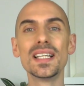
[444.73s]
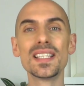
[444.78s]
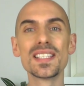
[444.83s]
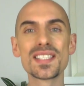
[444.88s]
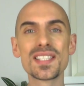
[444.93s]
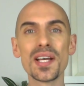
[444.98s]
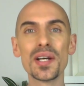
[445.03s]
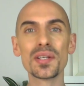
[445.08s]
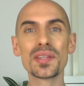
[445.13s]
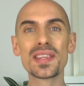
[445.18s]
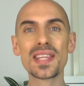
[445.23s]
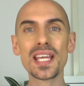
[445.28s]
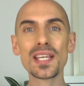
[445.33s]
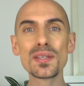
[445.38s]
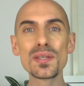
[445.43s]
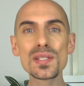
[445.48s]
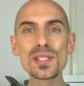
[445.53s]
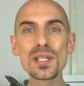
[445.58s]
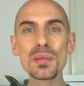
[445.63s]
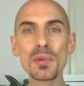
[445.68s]
So thank
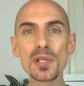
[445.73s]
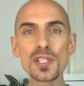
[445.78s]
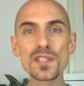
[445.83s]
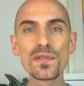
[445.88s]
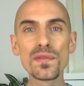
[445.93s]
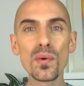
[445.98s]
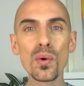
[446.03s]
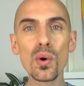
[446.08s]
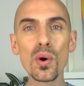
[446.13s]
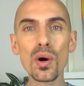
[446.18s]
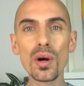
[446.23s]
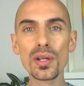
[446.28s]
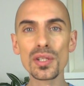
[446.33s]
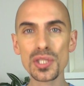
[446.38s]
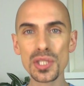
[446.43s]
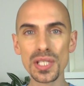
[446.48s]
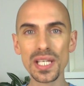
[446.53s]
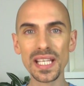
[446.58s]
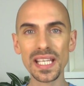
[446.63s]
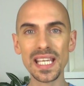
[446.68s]
you so much for
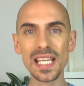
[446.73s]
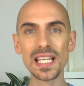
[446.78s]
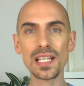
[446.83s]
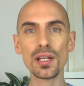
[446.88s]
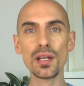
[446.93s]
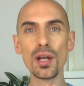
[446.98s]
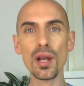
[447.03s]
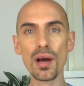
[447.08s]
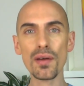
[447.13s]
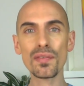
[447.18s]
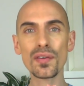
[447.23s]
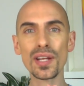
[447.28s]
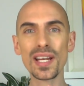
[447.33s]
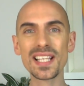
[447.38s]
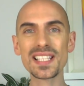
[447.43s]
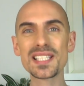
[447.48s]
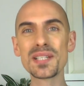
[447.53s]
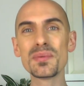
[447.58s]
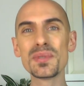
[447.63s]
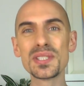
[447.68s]
tuning in. Love
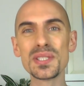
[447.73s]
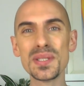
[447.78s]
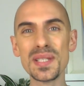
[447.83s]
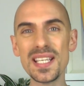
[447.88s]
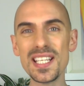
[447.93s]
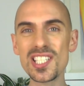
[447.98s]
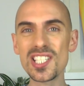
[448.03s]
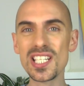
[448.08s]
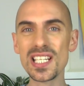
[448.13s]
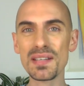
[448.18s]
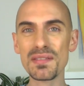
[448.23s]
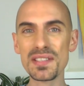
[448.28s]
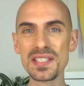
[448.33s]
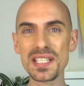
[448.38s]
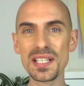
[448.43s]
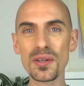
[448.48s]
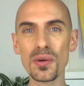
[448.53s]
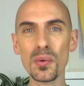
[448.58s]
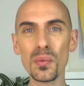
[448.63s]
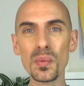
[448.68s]
connecting with you each and every
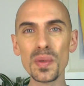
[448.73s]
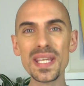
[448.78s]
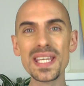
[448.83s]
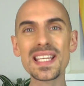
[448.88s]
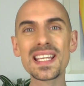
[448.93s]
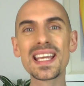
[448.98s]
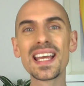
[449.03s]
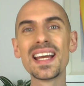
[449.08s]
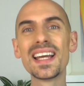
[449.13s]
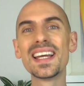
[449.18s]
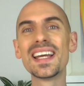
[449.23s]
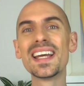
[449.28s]
single week.